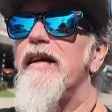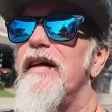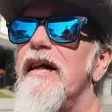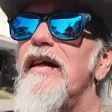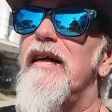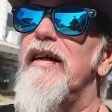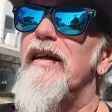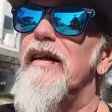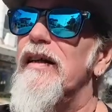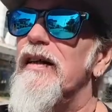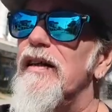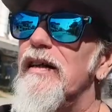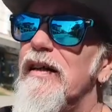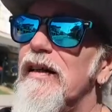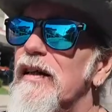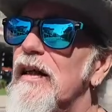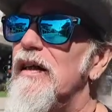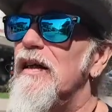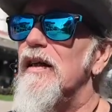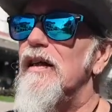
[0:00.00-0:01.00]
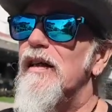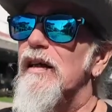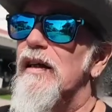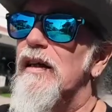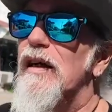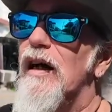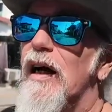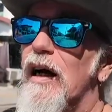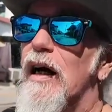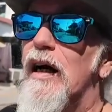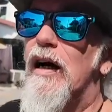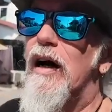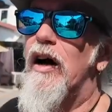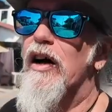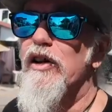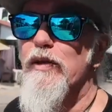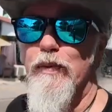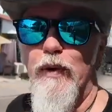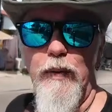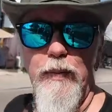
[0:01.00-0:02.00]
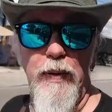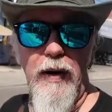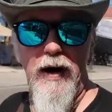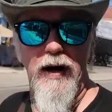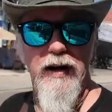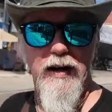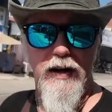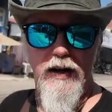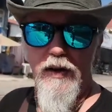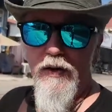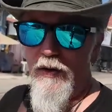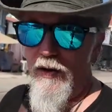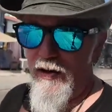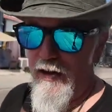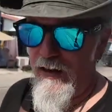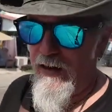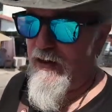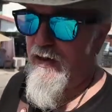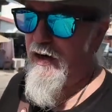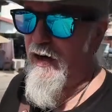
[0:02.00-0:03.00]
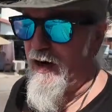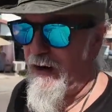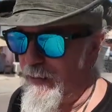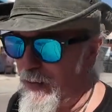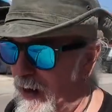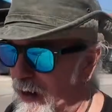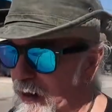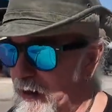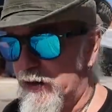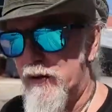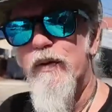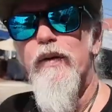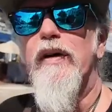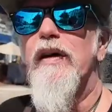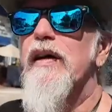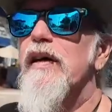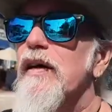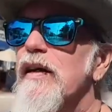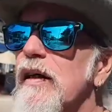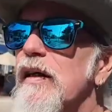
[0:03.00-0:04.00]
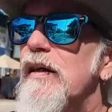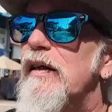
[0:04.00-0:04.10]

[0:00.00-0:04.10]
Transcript: the uh, Osmo Pocket 3, the DJI Pocket 3.